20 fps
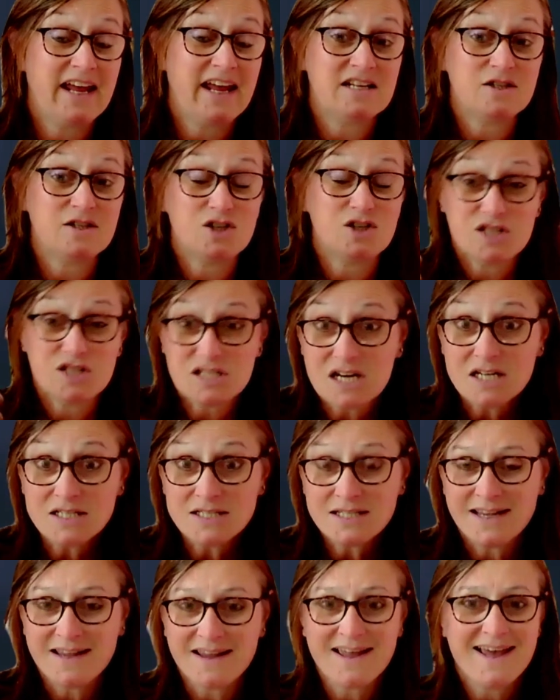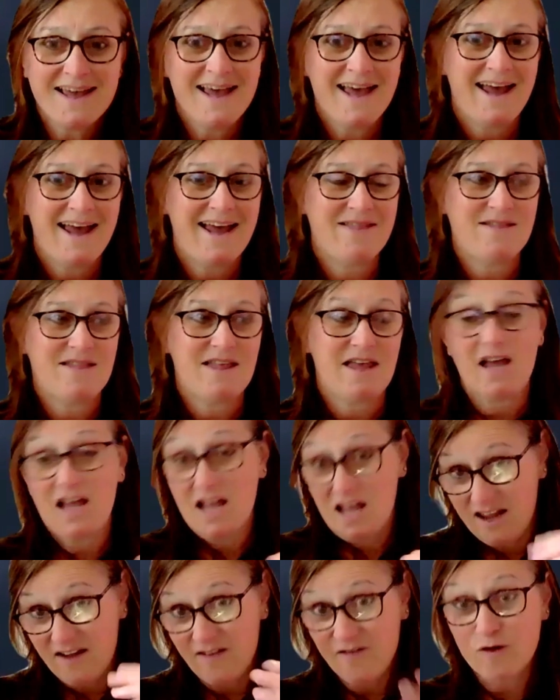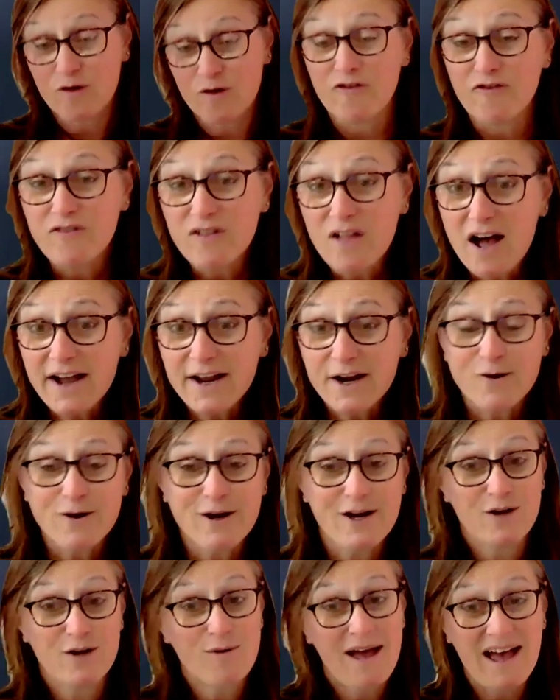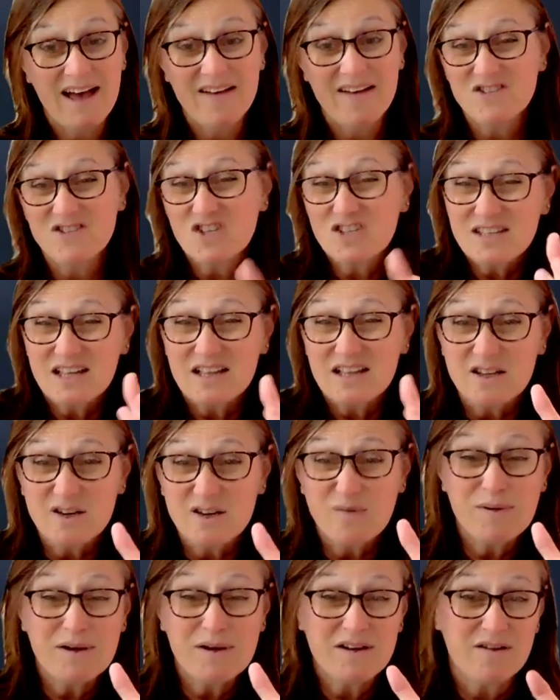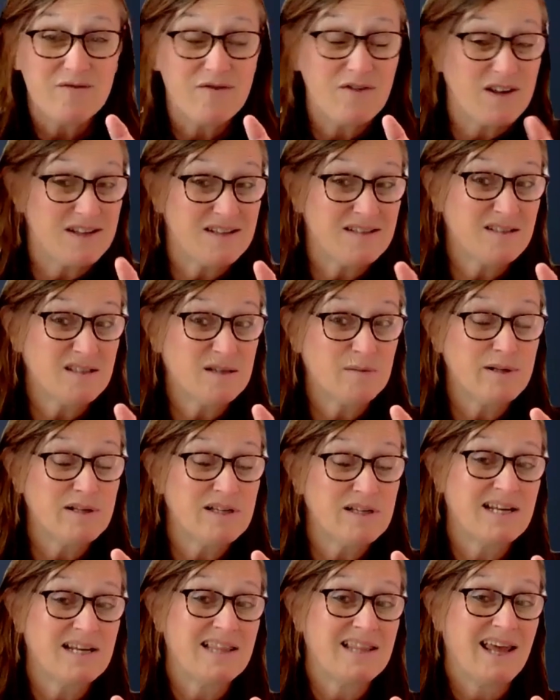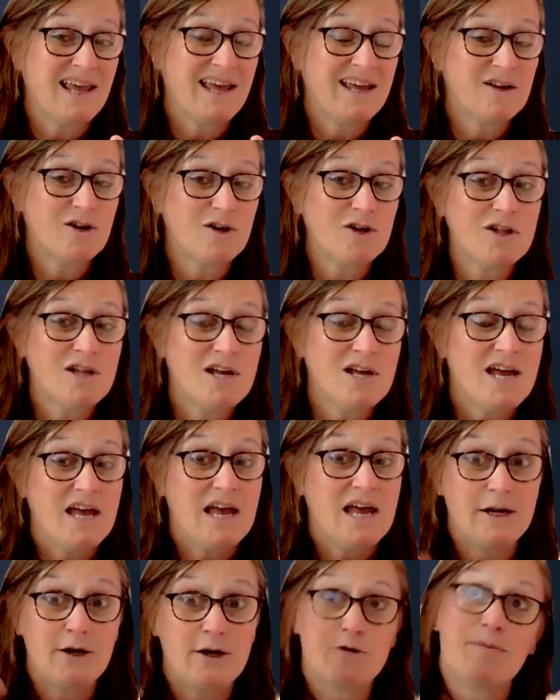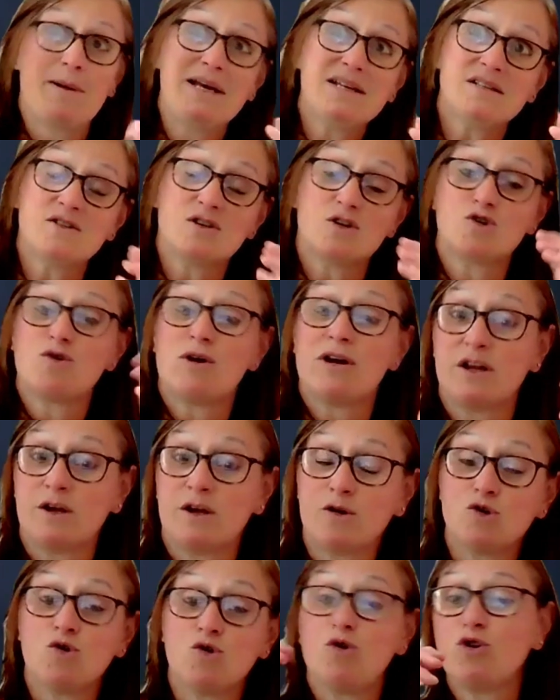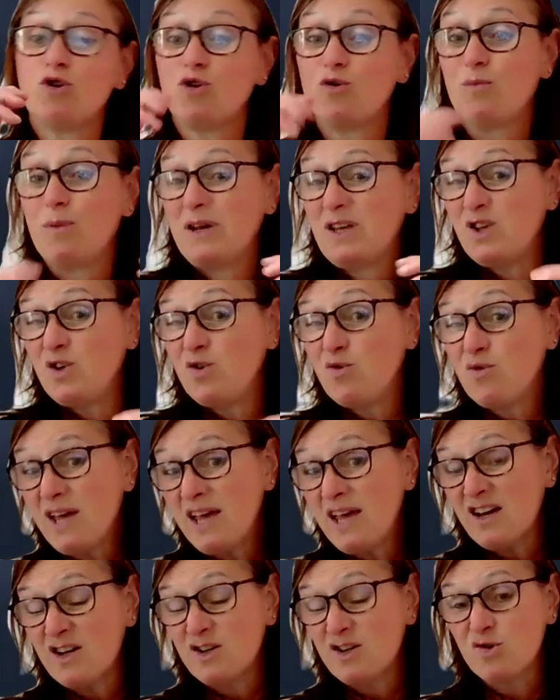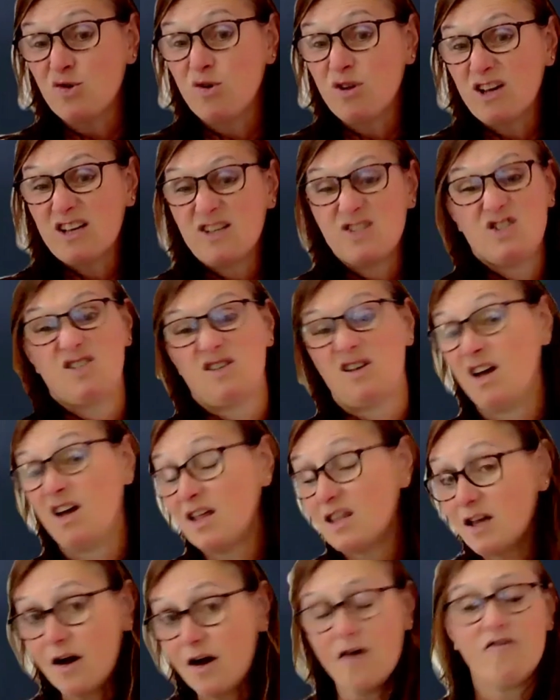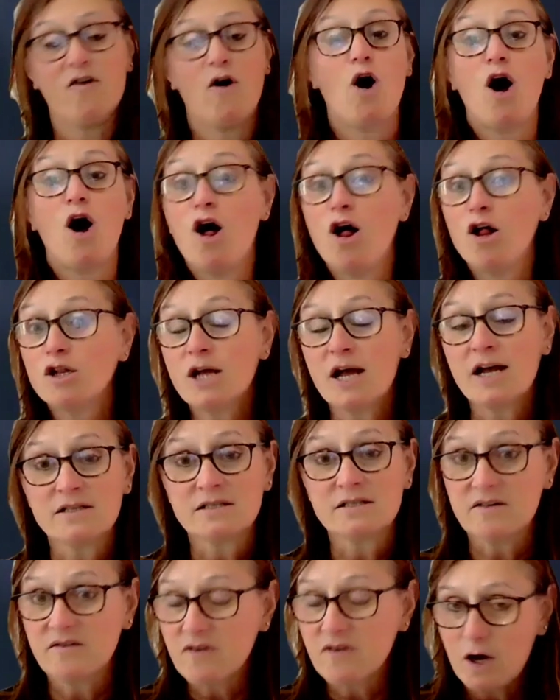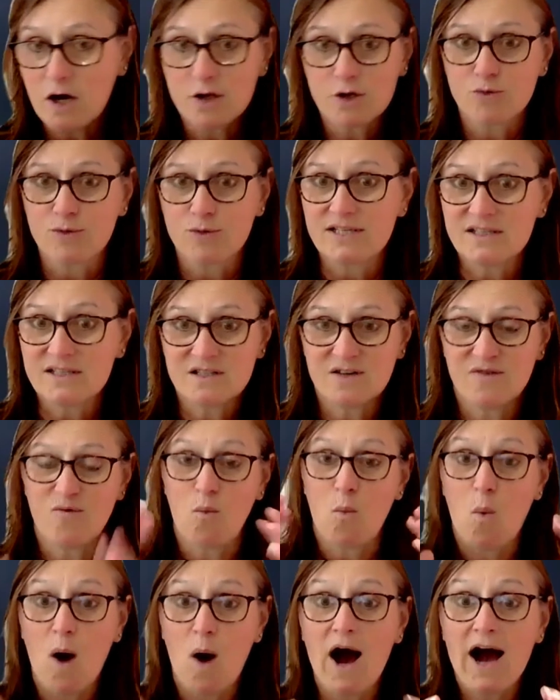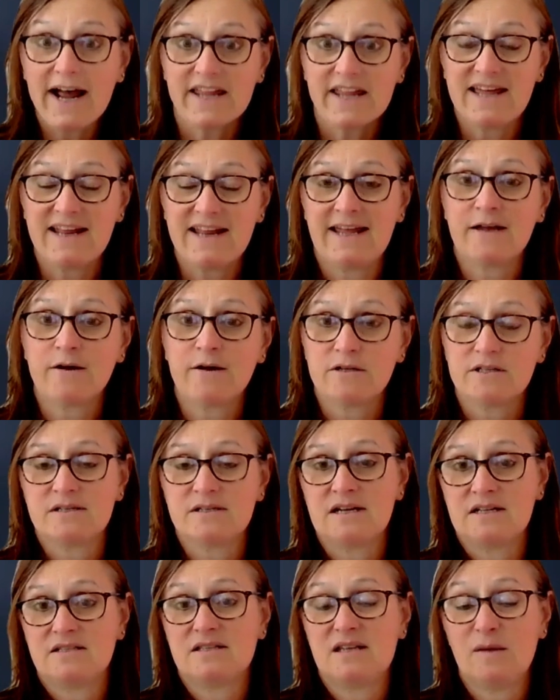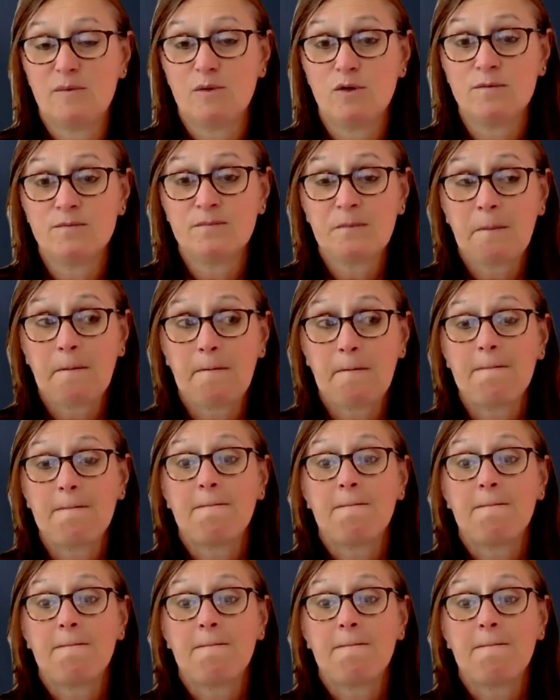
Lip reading: and stunting, and if you're a flyer and you have just that little bit of instability in the ankle and your bases are trying to control you, but you can't control it because of all kinds of other reasons of why that ankle is not stable,